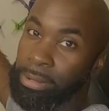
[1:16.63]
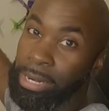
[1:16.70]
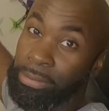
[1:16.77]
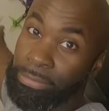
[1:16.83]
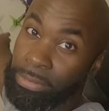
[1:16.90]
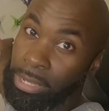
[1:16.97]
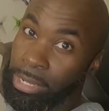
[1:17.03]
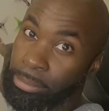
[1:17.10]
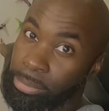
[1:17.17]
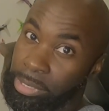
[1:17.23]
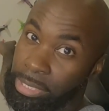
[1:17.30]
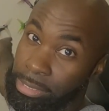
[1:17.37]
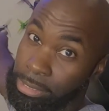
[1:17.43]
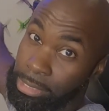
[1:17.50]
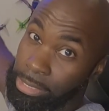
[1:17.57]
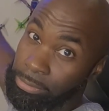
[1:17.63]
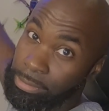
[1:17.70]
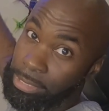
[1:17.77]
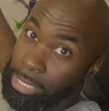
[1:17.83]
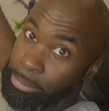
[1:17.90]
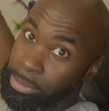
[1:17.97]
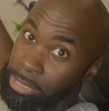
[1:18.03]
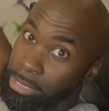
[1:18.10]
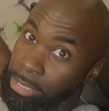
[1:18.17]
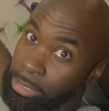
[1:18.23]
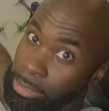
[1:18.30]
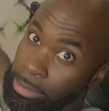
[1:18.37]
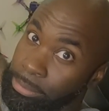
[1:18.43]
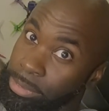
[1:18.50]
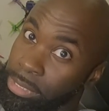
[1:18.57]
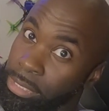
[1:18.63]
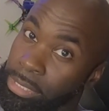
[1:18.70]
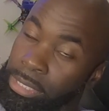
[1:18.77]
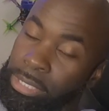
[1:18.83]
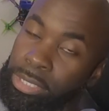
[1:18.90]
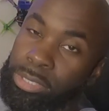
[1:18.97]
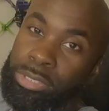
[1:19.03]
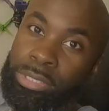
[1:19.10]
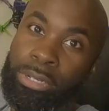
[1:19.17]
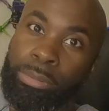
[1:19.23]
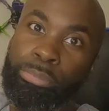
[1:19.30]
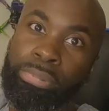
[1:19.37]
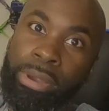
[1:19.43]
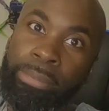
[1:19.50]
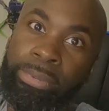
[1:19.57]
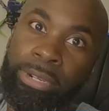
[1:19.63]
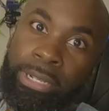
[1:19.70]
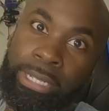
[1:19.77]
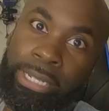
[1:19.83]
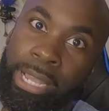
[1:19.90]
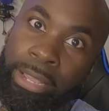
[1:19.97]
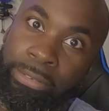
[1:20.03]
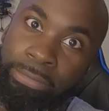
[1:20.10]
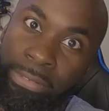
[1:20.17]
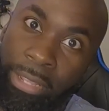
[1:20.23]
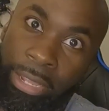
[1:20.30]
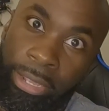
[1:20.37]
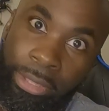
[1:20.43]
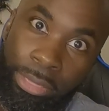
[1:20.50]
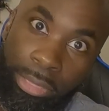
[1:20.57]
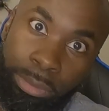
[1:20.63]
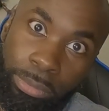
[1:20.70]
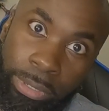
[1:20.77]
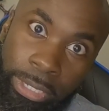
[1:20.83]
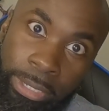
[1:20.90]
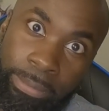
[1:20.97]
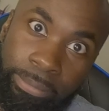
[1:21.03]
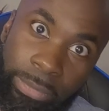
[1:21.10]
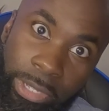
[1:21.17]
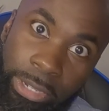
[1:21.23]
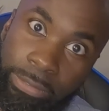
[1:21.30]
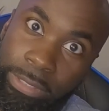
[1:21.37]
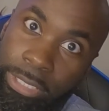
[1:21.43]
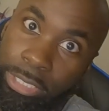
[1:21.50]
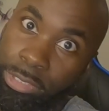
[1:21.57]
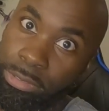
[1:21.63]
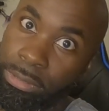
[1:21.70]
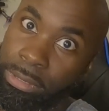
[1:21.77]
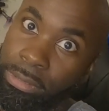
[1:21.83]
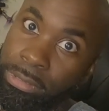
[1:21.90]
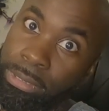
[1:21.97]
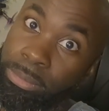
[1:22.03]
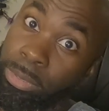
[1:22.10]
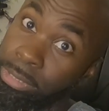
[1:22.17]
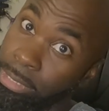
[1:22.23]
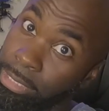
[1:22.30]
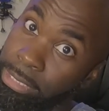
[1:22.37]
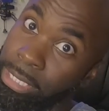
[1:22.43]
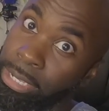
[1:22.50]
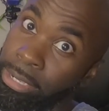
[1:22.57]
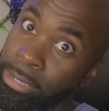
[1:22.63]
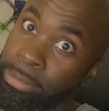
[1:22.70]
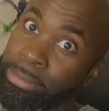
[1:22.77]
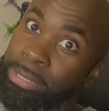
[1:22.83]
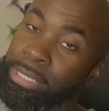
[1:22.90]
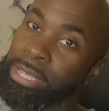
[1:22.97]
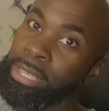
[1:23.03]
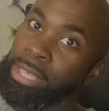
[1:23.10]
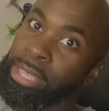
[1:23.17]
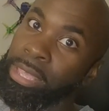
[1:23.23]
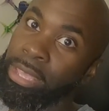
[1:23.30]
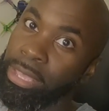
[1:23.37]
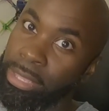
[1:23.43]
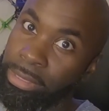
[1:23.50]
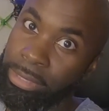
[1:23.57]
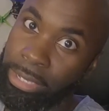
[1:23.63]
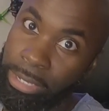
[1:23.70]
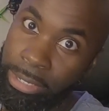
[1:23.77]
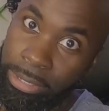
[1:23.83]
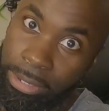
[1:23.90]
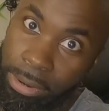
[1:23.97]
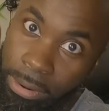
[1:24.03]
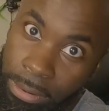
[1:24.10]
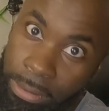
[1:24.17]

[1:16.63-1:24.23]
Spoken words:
what I fly, but these are different type of setups. So primarily I fly 3 of these drones most of the times, and they